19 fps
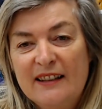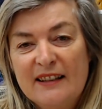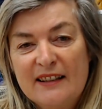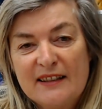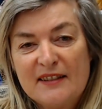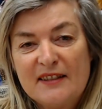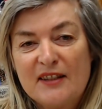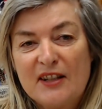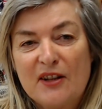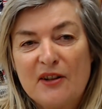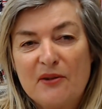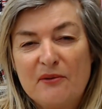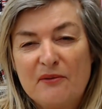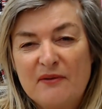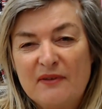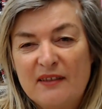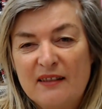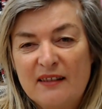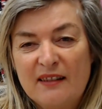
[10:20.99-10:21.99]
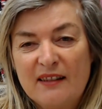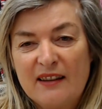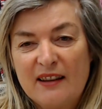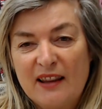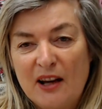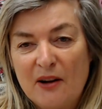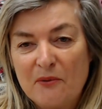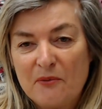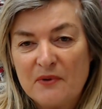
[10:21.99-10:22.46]
So
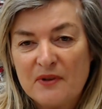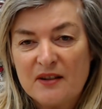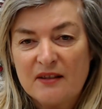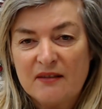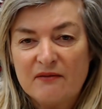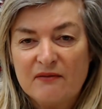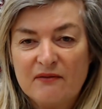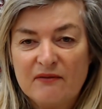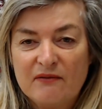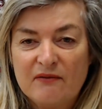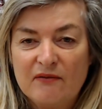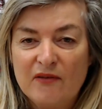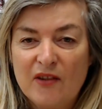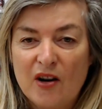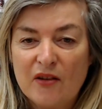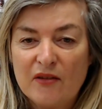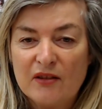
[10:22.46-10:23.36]
that was a rather